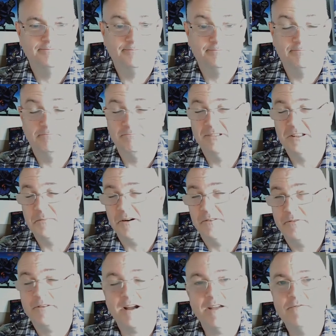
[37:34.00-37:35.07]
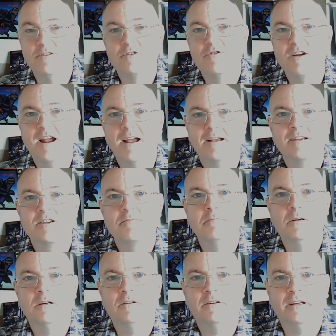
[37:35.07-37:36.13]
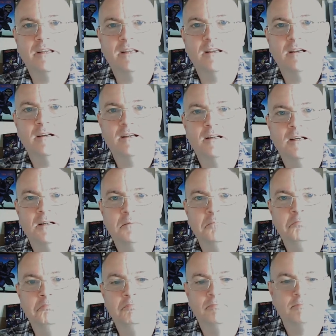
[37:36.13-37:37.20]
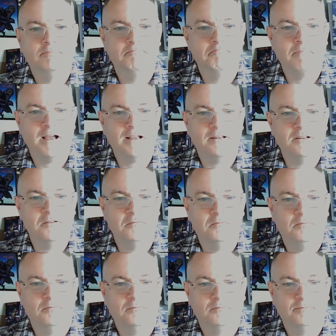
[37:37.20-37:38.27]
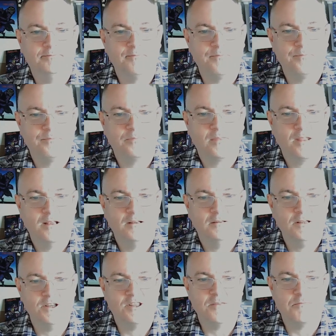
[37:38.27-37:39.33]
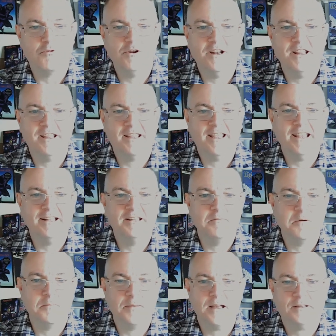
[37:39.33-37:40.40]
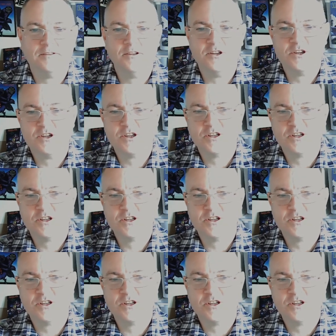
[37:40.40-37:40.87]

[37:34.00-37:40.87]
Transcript: one of my favourite tracks by Magnum. It's the brilliant Kingdom of Madness.